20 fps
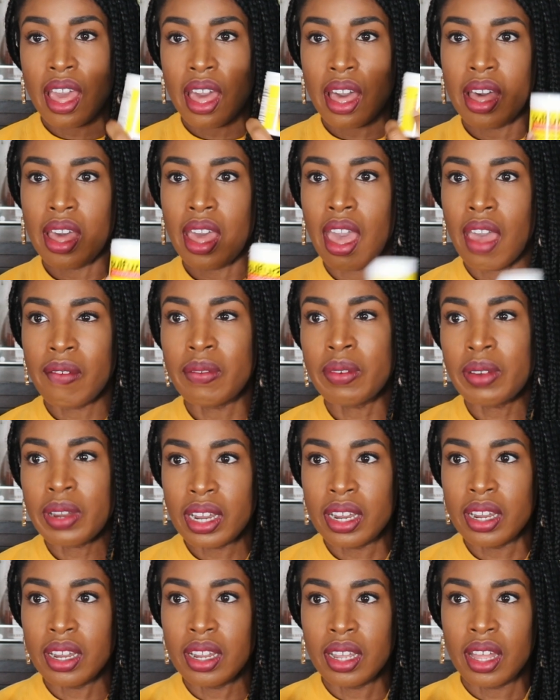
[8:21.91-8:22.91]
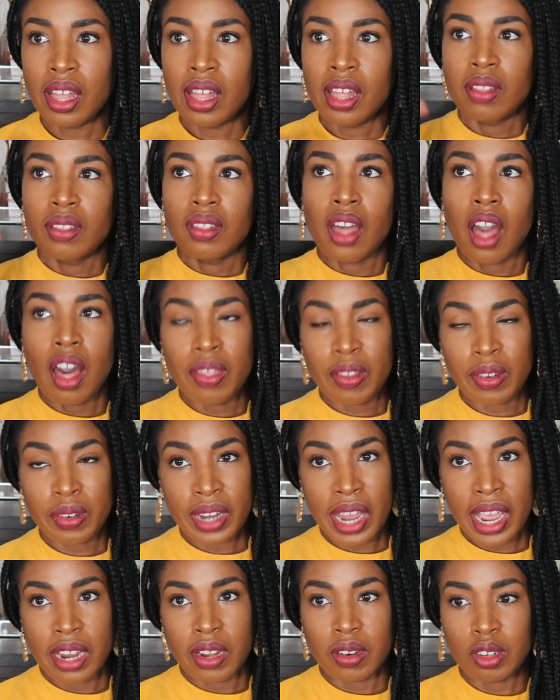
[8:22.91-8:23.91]
every other
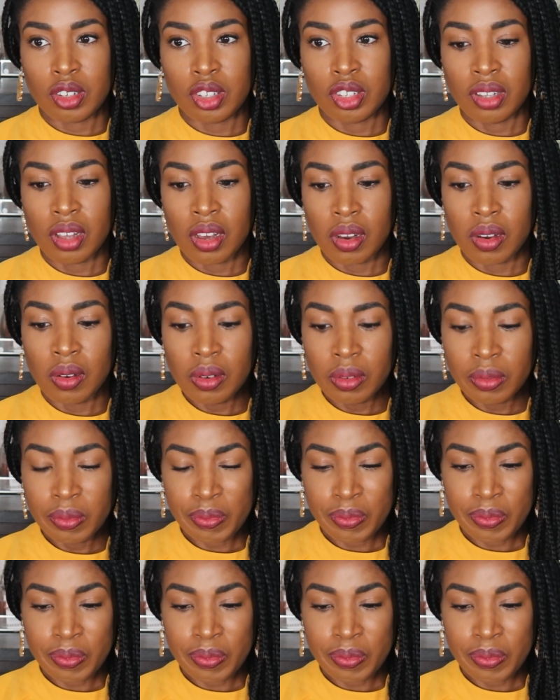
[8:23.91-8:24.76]
night or so.